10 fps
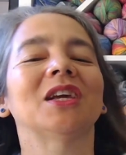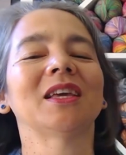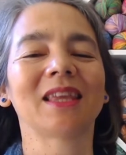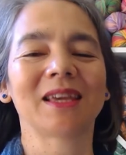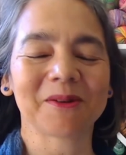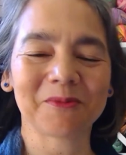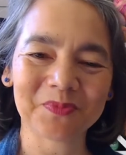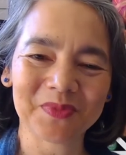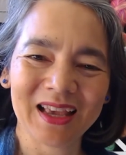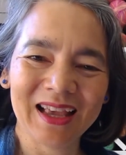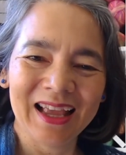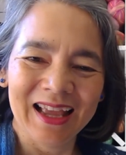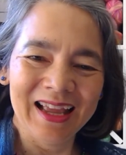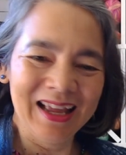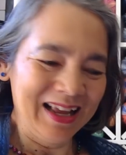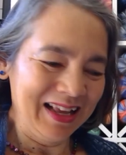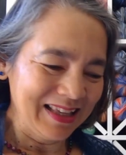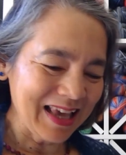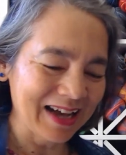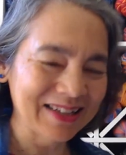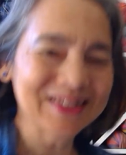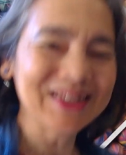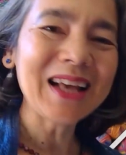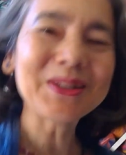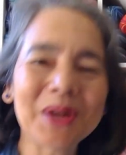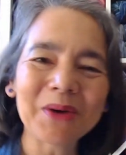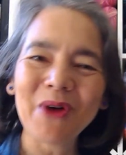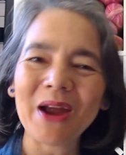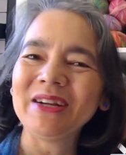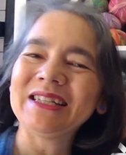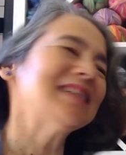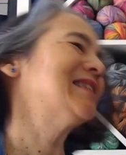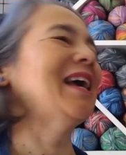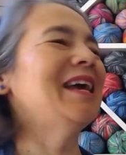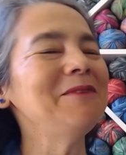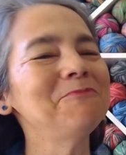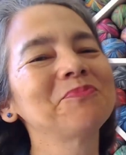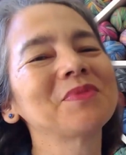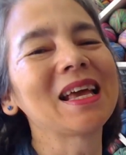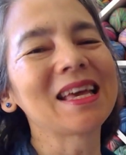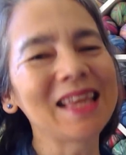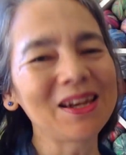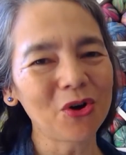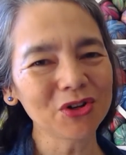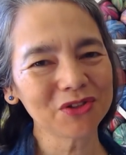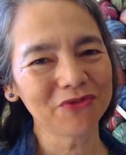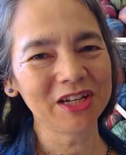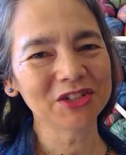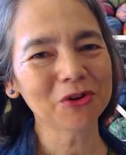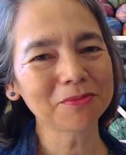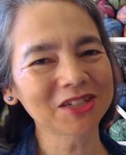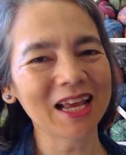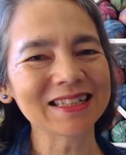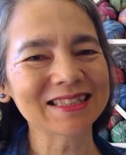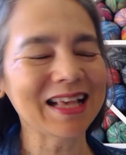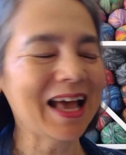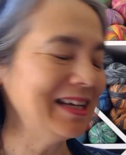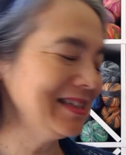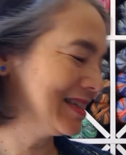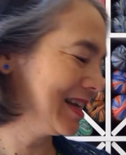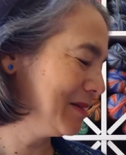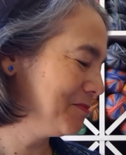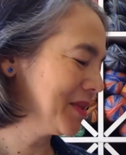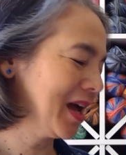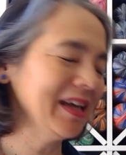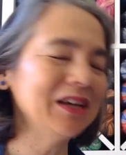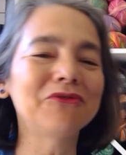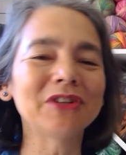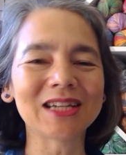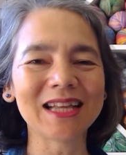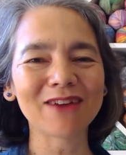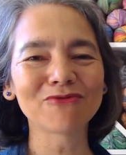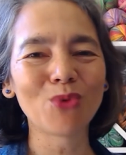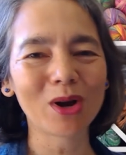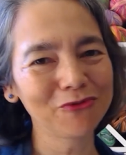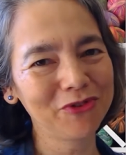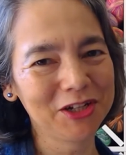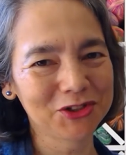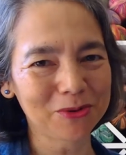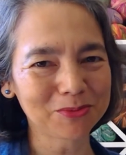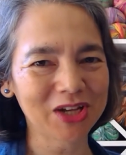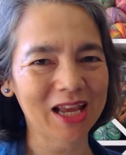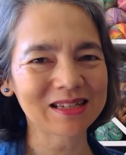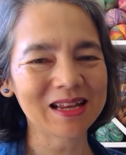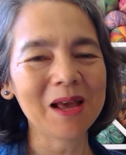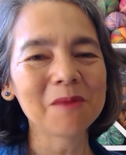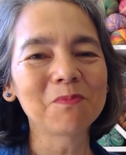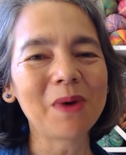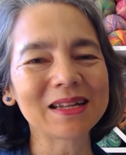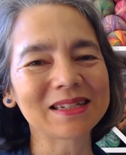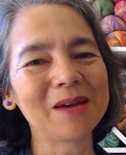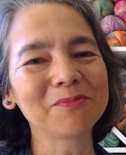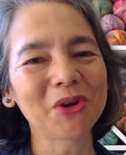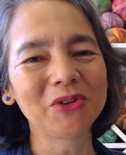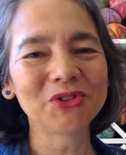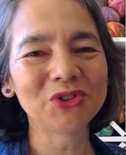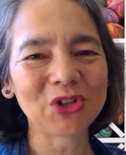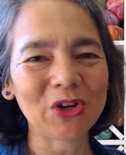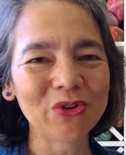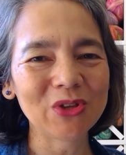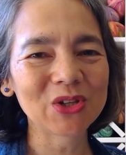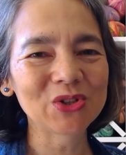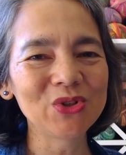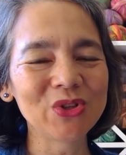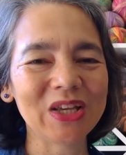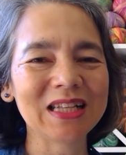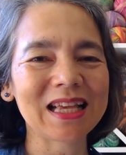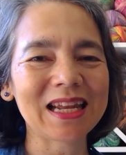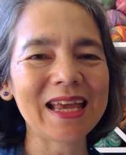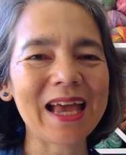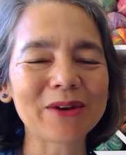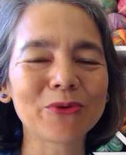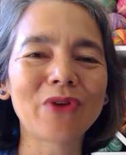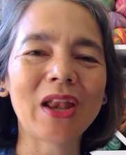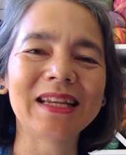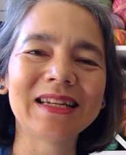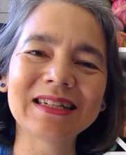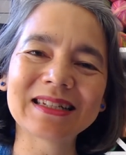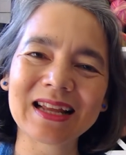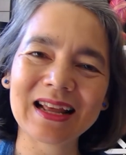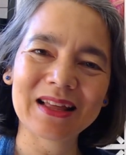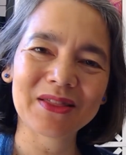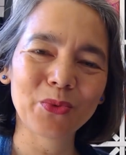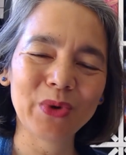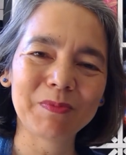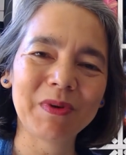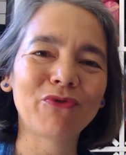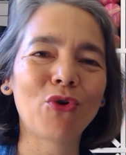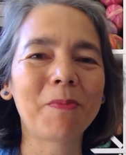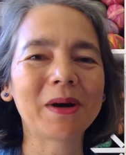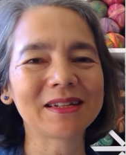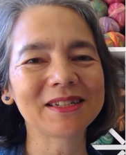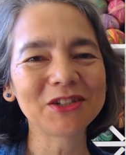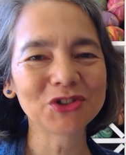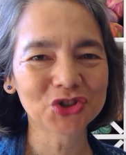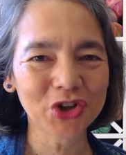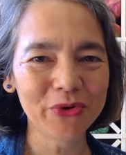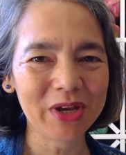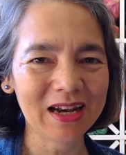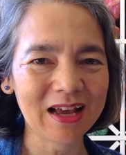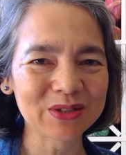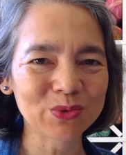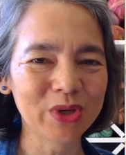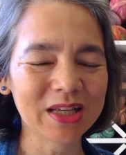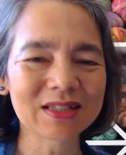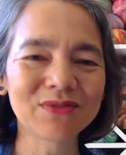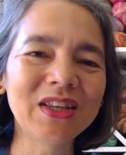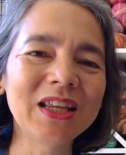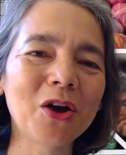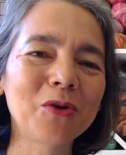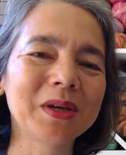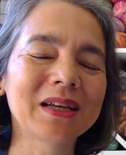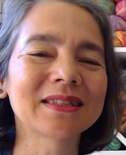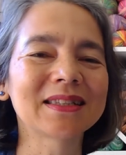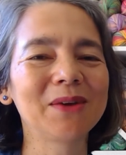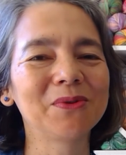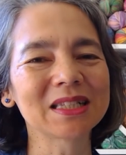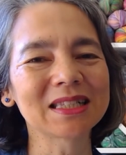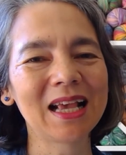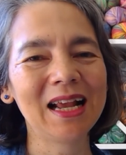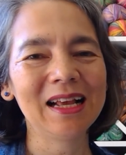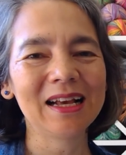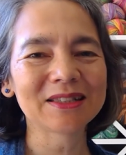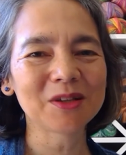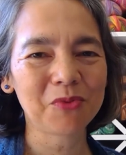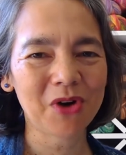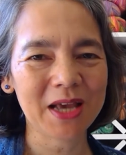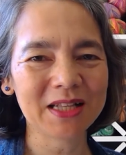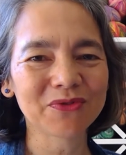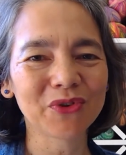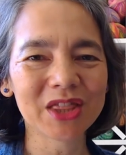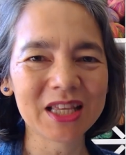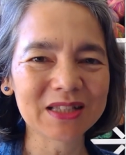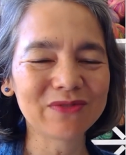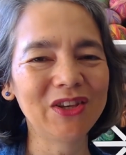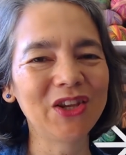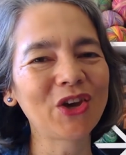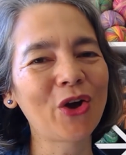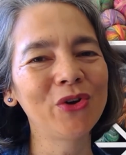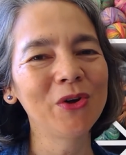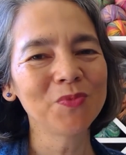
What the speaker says: I think. Yeah, so that's what I'm wearing today. Then on to finished objects, and I officially have 1 finished object, but I'm going to show you the 2 things that I had already knit the week before but didn't show in last week's video because it was a surprise for this video,